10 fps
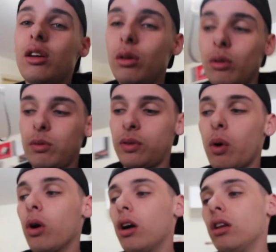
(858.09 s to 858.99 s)
you
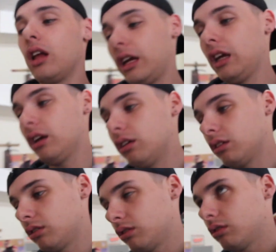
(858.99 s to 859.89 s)
for liking,
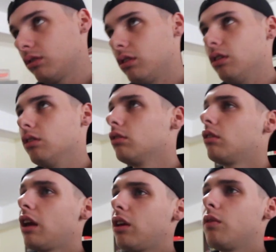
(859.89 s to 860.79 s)
or
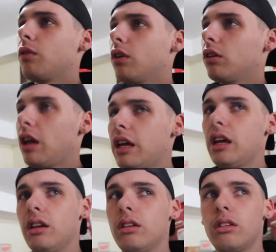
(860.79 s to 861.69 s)
thank you for
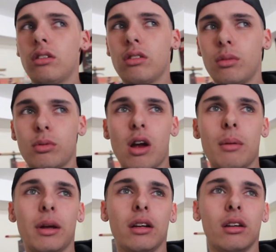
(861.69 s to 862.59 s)
liking,
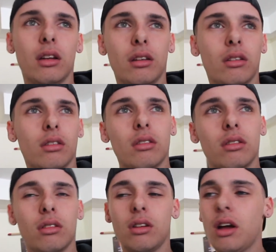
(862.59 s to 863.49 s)
subscribing, and
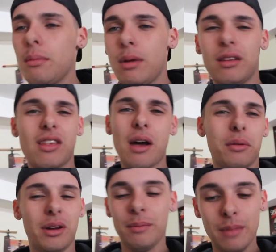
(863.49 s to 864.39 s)
I messed that
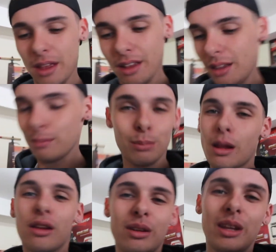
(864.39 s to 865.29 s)
one up.
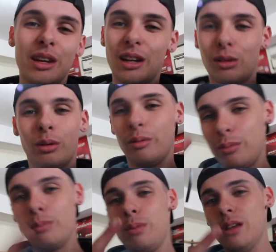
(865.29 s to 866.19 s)
I'll see you in the next one.
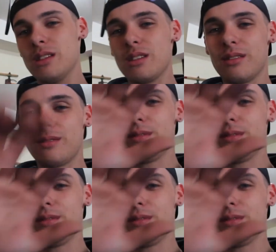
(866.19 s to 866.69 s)
Peace.